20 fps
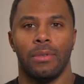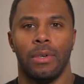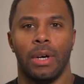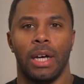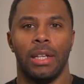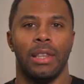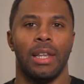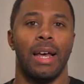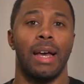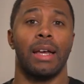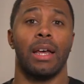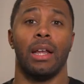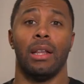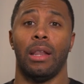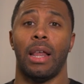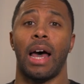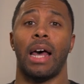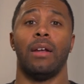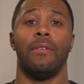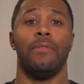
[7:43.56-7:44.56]
Unlike a
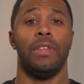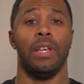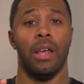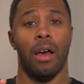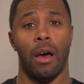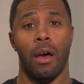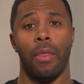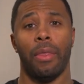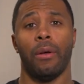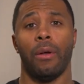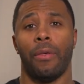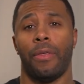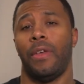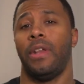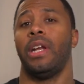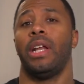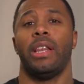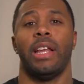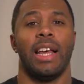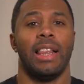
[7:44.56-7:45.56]
lot of the other
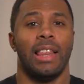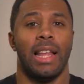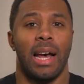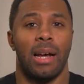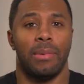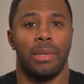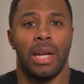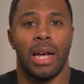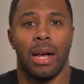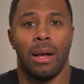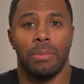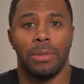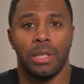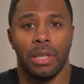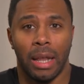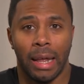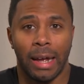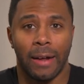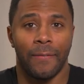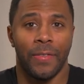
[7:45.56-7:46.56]
thin and light laptops
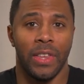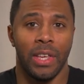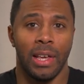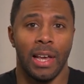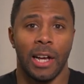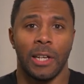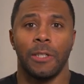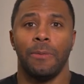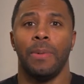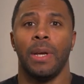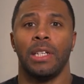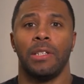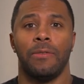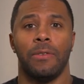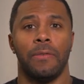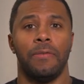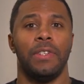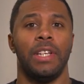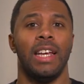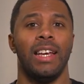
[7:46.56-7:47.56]
like the X P S
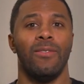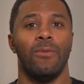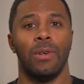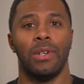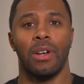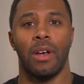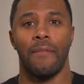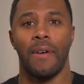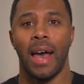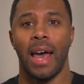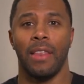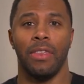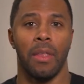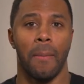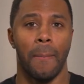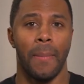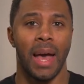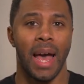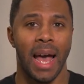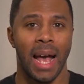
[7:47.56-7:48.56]
fifteen, which I've had in the
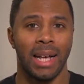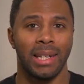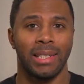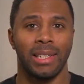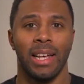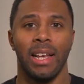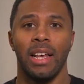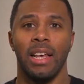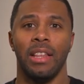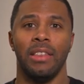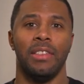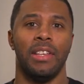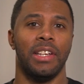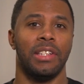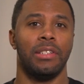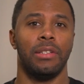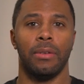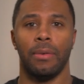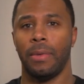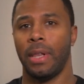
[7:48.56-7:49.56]
past,
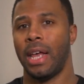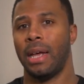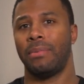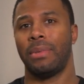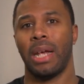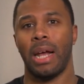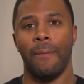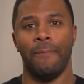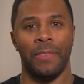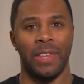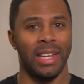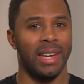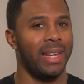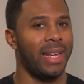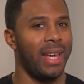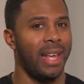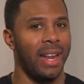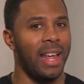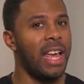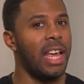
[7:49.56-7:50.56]
this laptop didn't
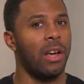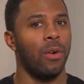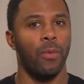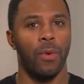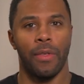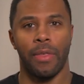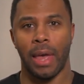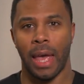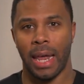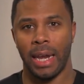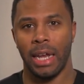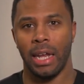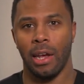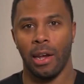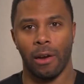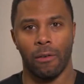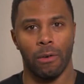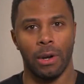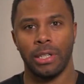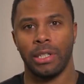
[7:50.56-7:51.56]
get hit with any
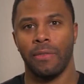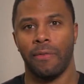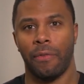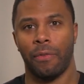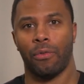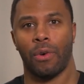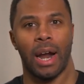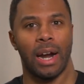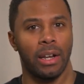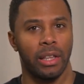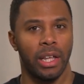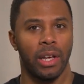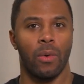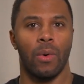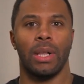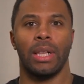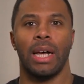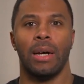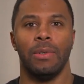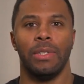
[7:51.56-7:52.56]
aggressive throttling
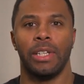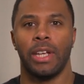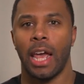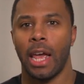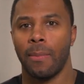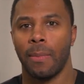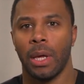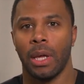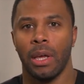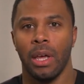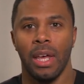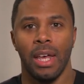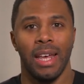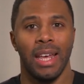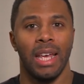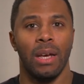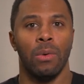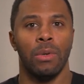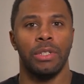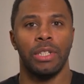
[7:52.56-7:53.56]
while I was gaming.
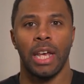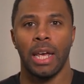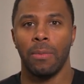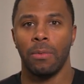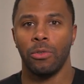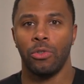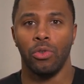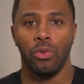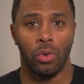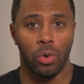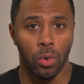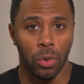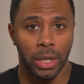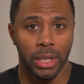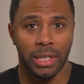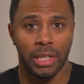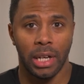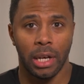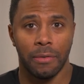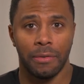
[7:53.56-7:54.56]
It was able to cool
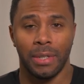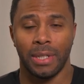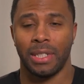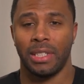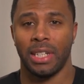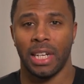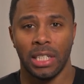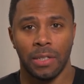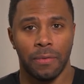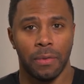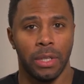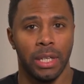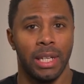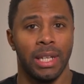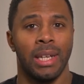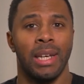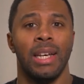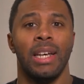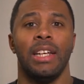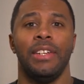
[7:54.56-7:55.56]
itself
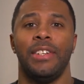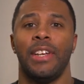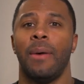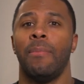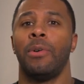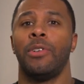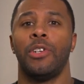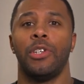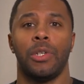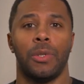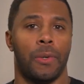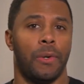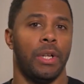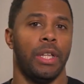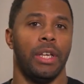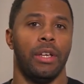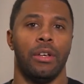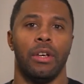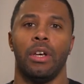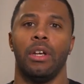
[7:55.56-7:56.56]
successfully. Temperatures were
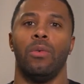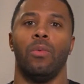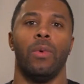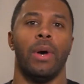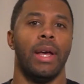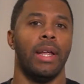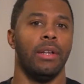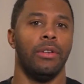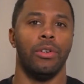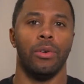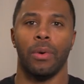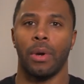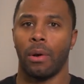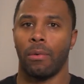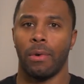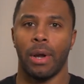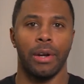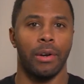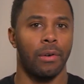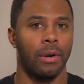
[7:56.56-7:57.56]
really good when doing
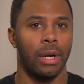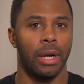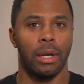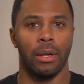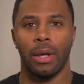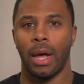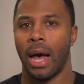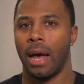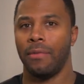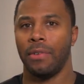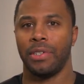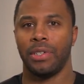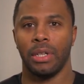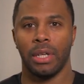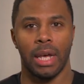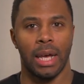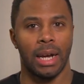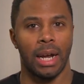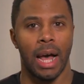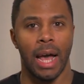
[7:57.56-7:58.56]
rendering,
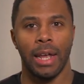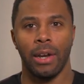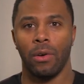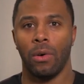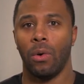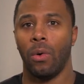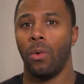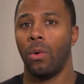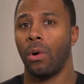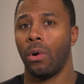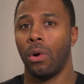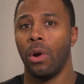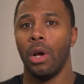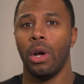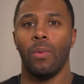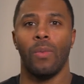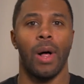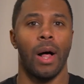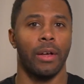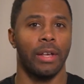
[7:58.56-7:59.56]
obviously at idle or
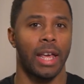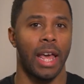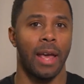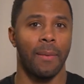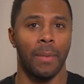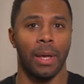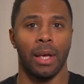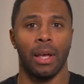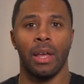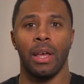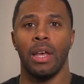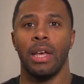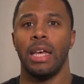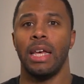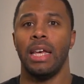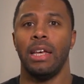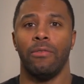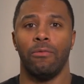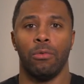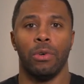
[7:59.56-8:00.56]
while gaming.
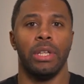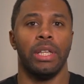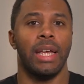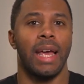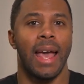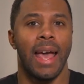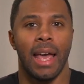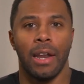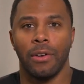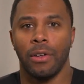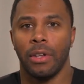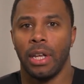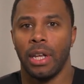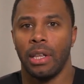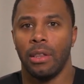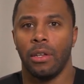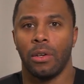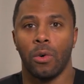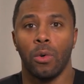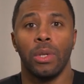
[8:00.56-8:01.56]
It really handled
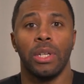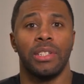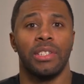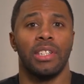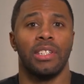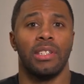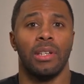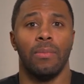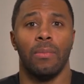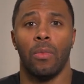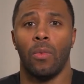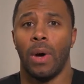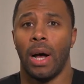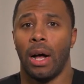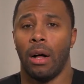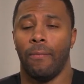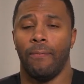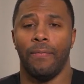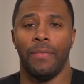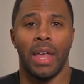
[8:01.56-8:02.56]
it. The cooling system,
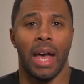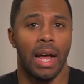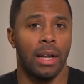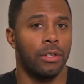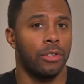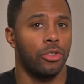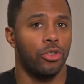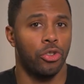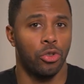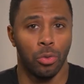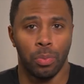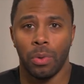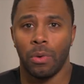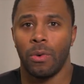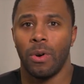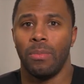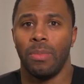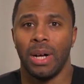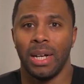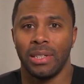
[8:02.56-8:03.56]
while not super
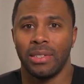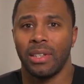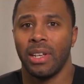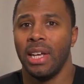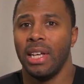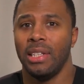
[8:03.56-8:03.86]
robust,